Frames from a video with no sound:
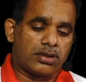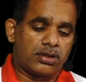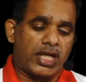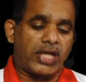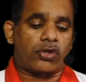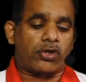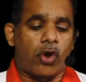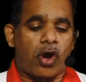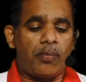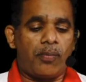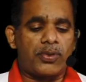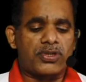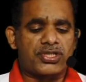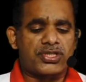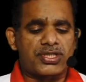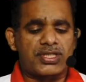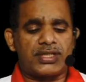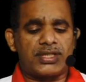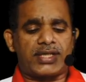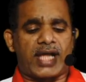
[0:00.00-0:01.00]
Then
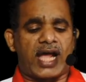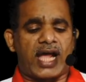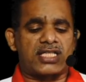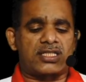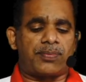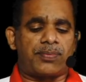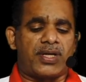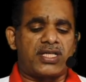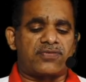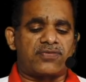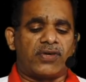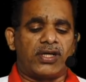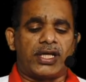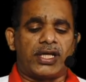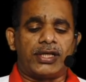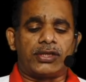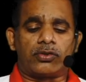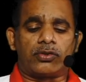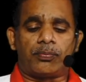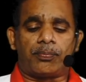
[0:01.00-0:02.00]
composition taxpayers will
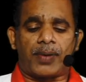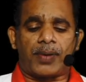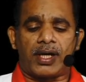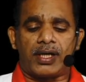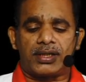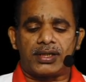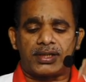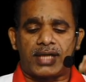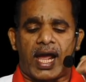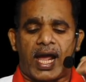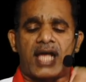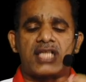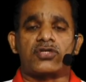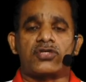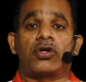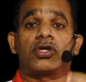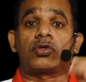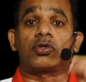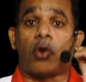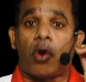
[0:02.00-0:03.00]
need to pay
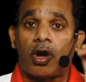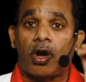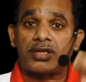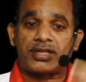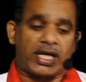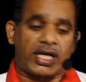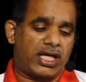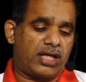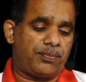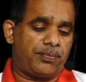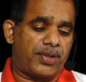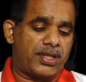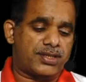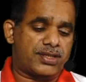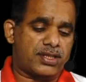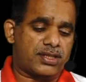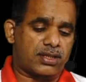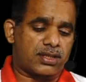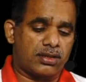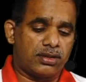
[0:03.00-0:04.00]
tax on quarterly
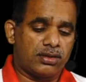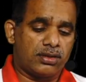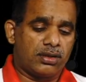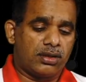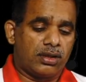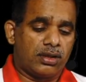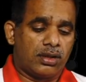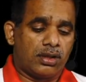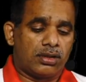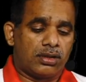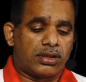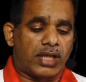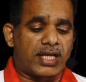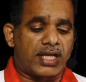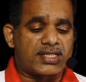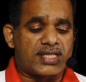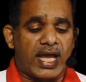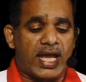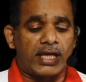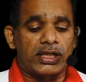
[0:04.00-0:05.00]
basis.
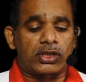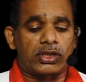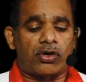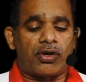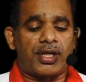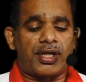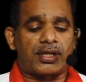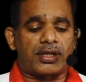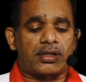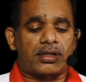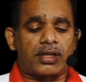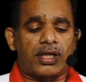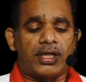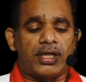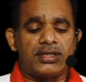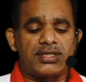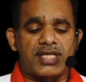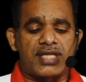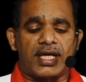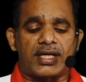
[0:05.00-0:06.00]
There is an
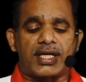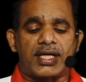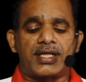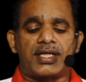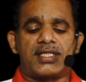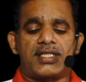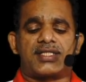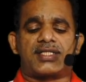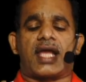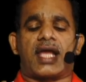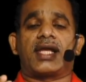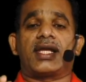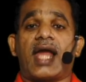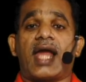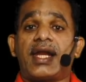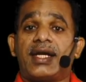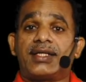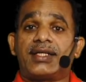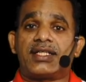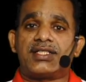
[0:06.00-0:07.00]
electronically generated
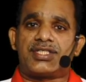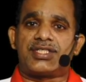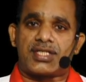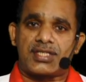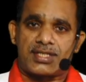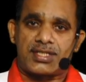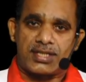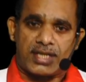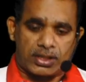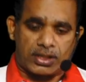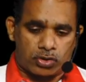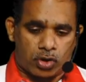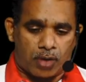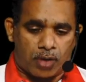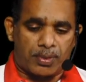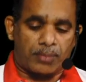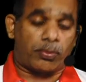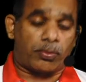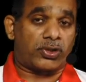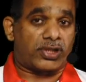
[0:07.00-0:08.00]
challan in the GST and
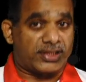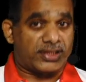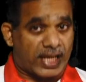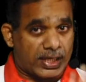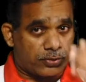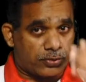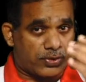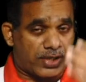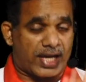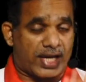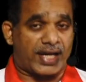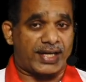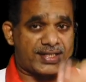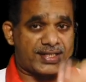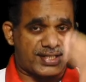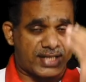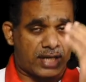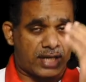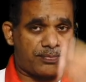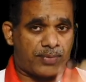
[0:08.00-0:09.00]
common portal that you can
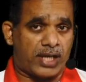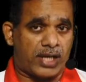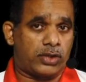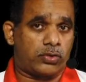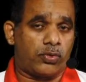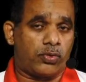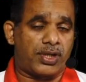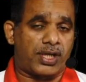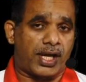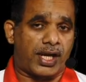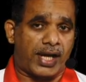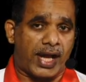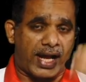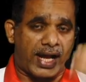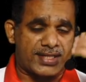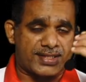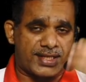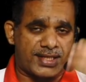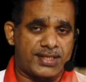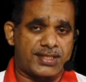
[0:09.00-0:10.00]
understand by doing an
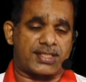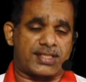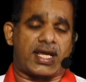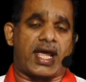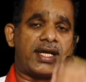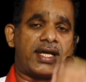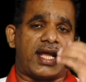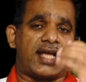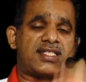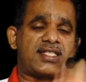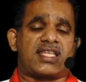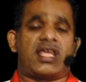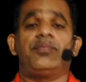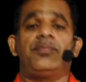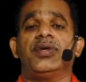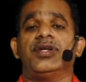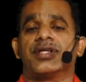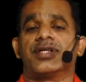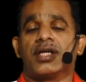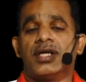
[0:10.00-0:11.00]
exercise and
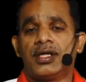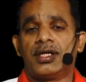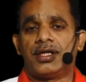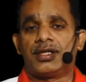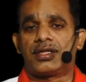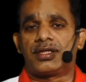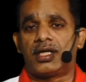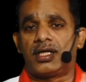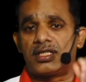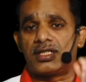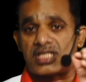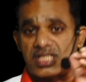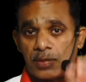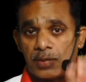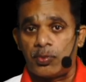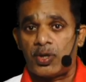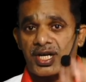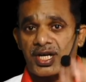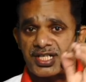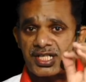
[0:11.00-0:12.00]
assignment in the
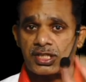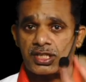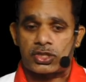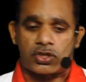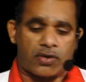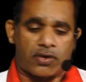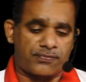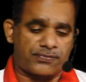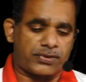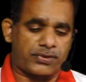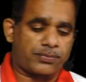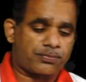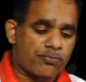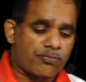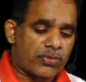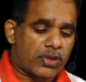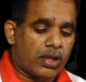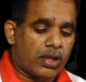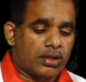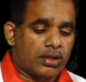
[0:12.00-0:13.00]
simulation software.
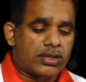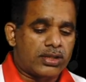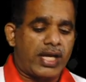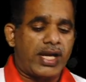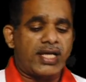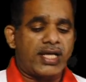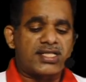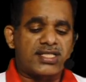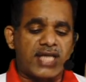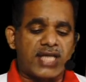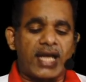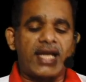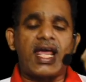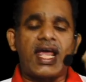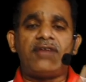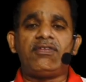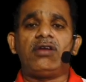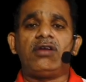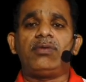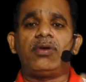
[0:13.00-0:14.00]
Then a
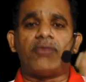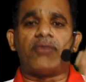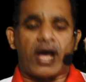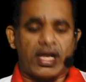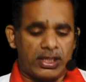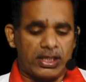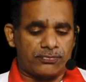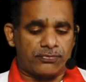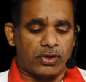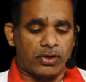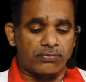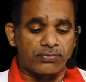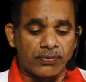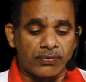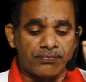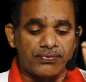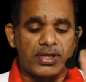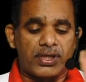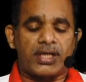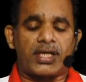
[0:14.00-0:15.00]
challan will be valid for
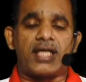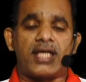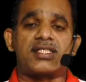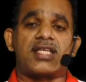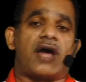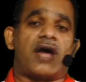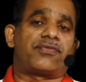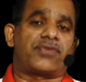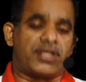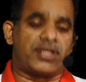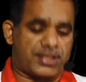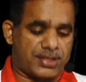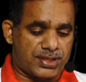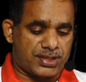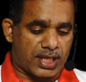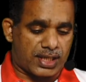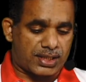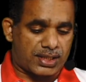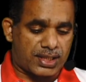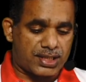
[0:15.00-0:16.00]
15 days after its
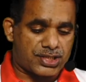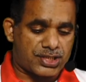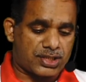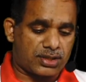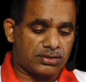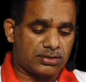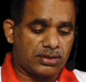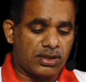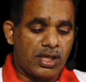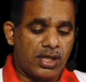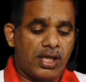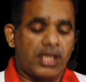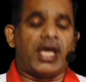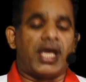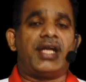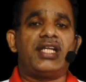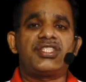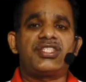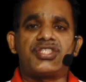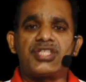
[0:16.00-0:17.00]
generation.
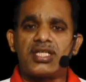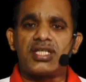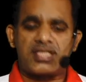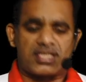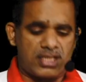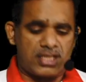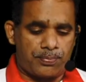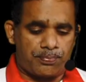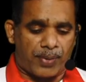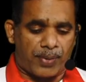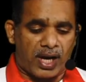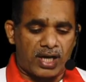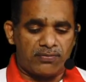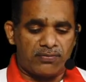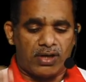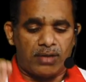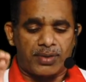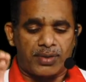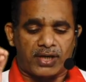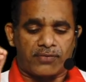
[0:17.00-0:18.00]
Any GST
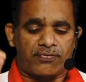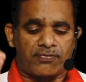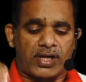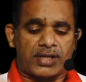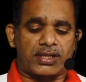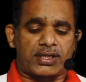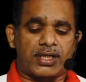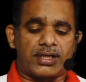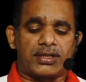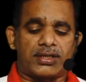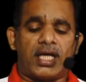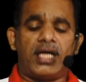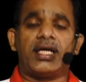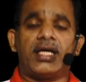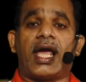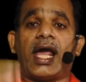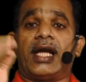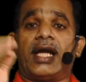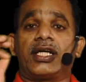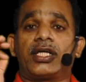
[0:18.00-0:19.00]
paid will be reflected in
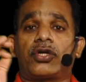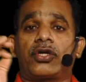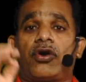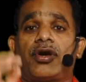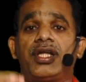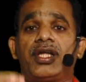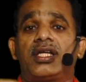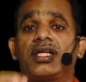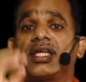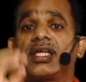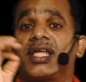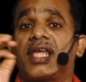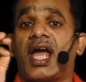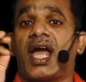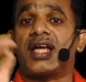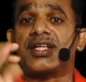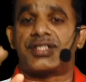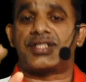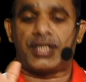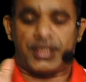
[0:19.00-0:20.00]
the electronic
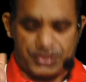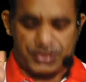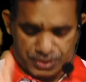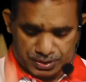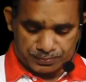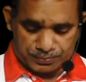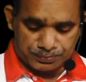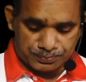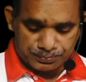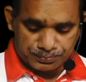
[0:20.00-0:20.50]
cash ledger.